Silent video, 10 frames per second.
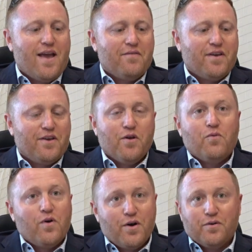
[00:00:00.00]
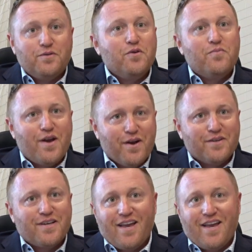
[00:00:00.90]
having 1 or 2 pairs,